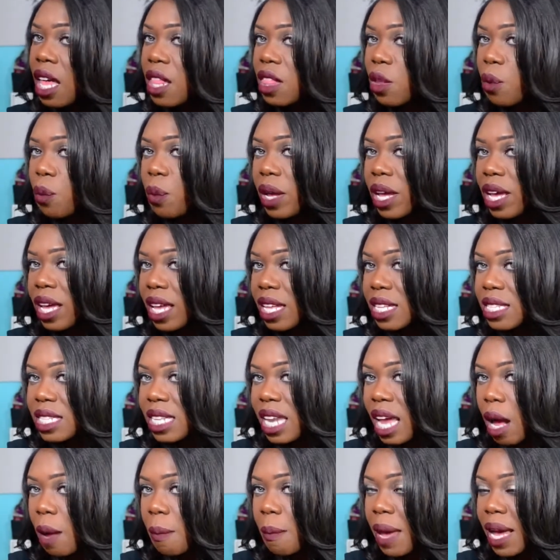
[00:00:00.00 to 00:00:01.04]
the wig is
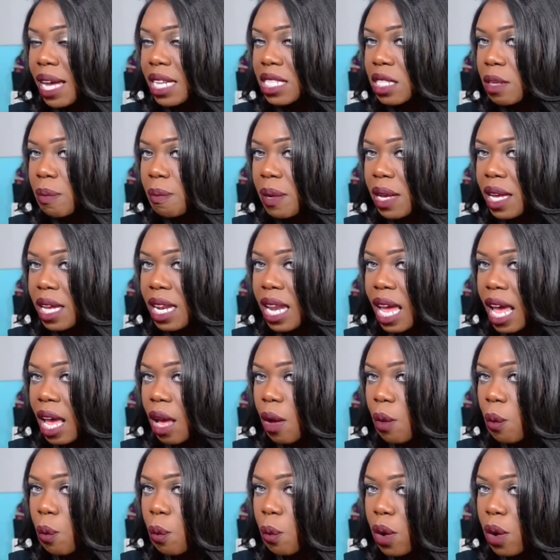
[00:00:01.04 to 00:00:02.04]
now back to being a